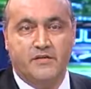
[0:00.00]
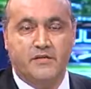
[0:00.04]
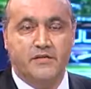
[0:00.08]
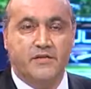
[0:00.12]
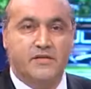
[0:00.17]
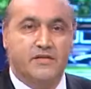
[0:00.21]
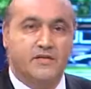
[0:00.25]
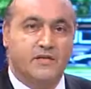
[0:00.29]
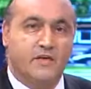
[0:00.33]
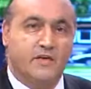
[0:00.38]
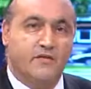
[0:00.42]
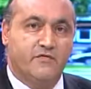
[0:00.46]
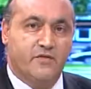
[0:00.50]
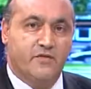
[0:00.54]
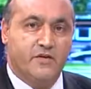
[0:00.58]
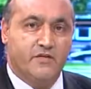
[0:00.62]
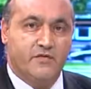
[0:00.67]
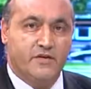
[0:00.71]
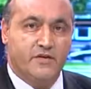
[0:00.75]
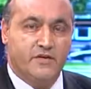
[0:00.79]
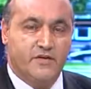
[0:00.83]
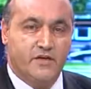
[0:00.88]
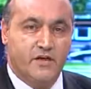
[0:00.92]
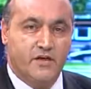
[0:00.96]
This is F
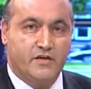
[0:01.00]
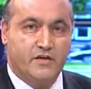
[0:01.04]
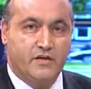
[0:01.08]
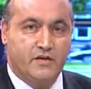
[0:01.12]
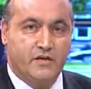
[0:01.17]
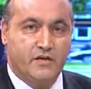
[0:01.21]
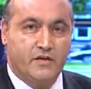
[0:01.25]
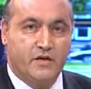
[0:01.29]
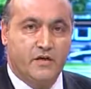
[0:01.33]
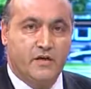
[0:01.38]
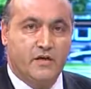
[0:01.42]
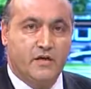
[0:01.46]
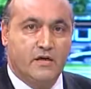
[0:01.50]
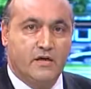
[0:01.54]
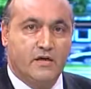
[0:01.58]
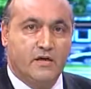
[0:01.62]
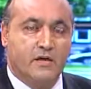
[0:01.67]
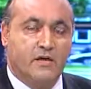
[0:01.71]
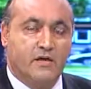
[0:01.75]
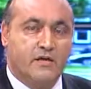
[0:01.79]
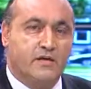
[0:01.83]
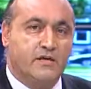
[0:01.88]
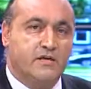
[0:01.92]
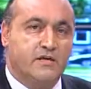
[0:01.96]
Living Channel,
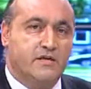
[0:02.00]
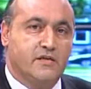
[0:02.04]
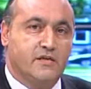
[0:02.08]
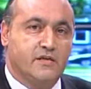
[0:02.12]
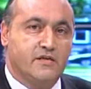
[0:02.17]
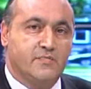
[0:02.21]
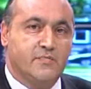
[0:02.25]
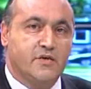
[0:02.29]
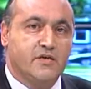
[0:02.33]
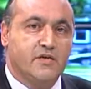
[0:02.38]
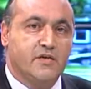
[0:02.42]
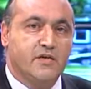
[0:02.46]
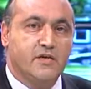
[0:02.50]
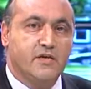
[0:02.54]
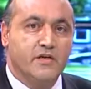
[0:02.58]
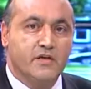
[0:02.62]
and this is a special